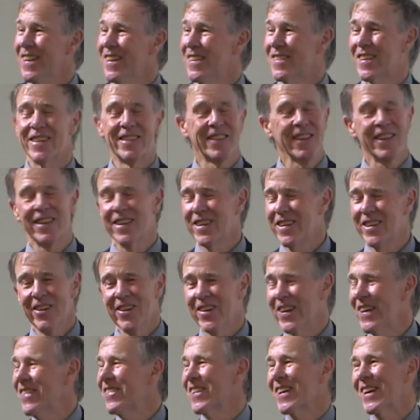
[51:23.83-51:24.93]
So I said,
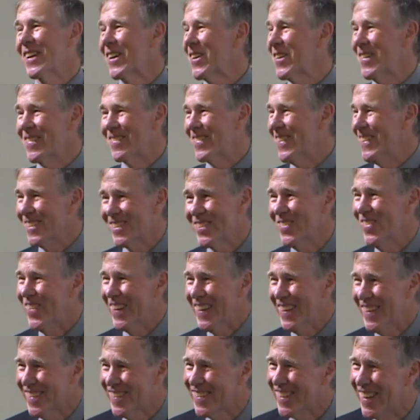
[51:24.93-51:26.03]
You're never going to convince
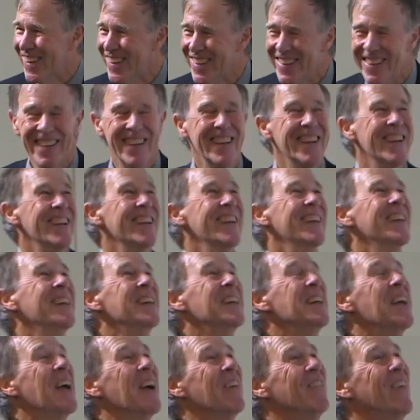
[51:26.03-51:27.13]
me. So,
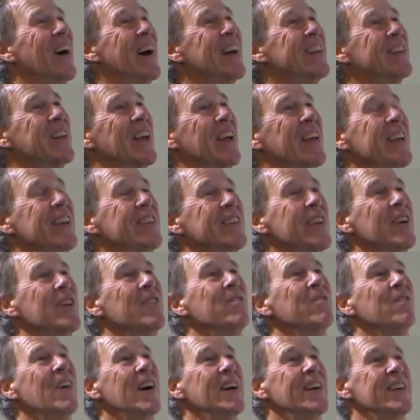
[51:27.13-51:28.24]
but he's an
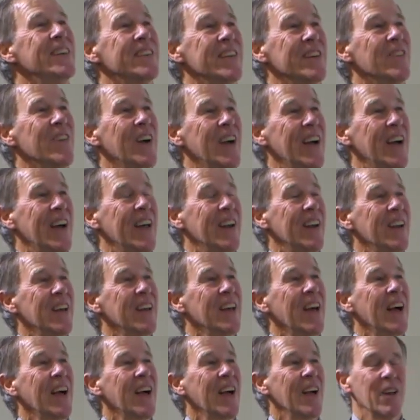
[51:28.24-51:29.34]
amazing man.
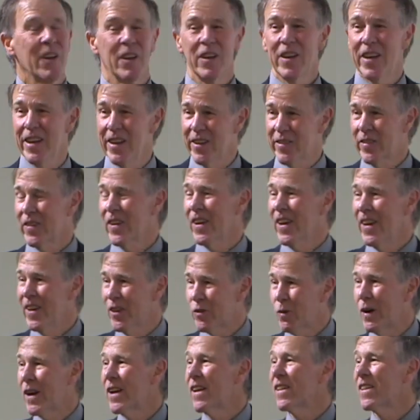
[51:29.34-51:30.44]
Uh, he's,
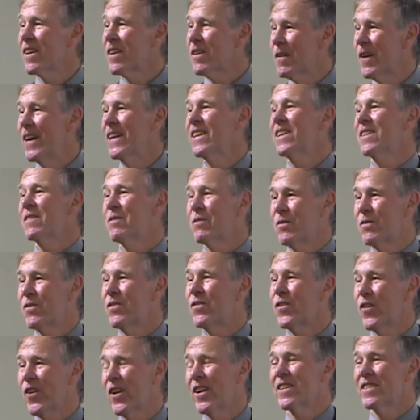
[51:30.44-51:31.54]
he's one of the great
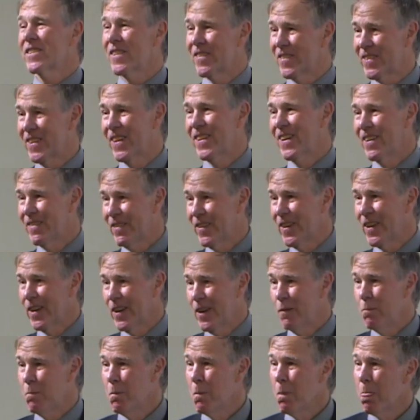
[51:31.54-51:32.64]
products of South
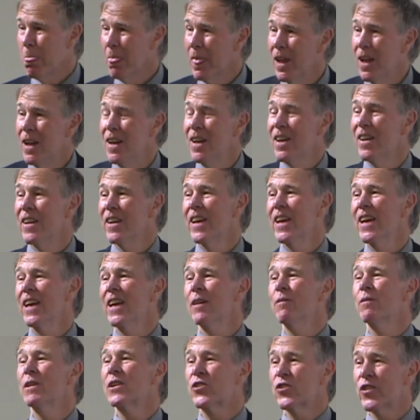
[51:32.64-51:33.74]
Africa.
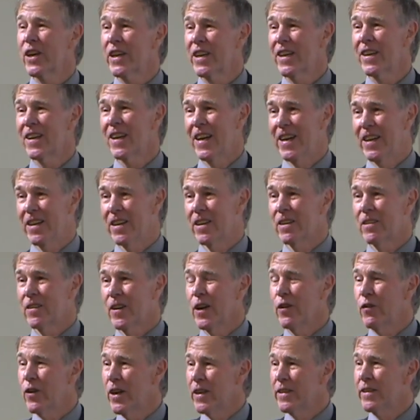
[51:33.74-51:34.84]
He matriculated,
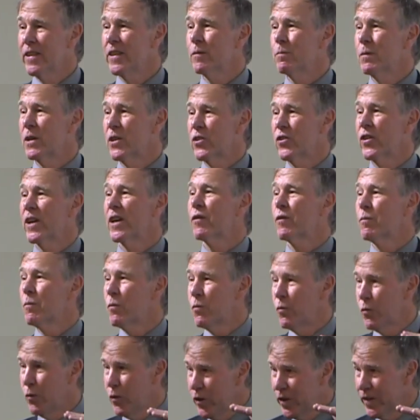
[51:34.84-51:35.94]
he wrote his matric
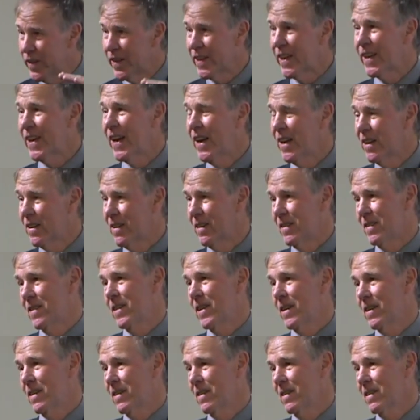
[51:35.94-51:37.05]
using
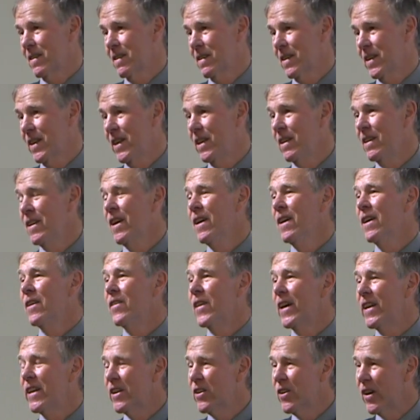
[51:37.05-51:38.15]
candlesticks. He,
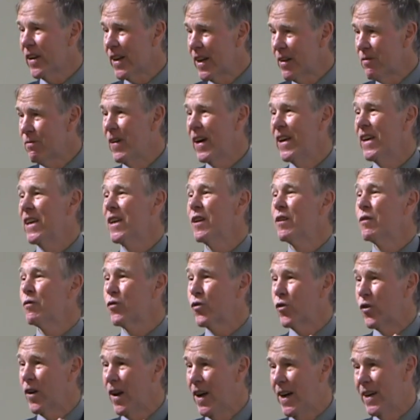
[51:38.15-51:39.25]
they did not have money
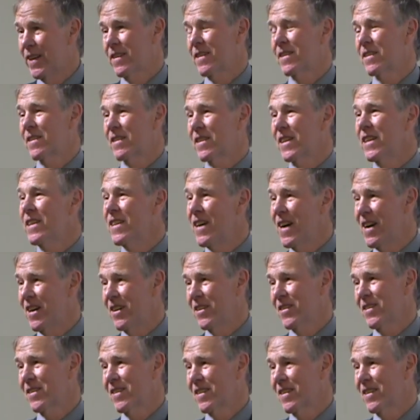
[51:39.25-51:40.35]
for lights in the
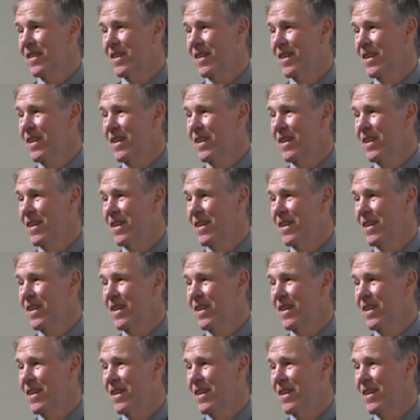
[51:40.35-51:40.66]
house.